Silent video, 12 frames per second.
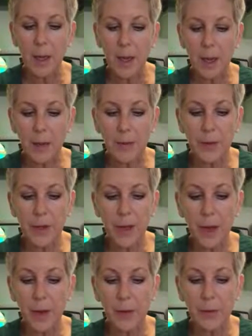out of the
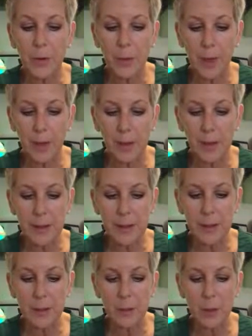ivory palaces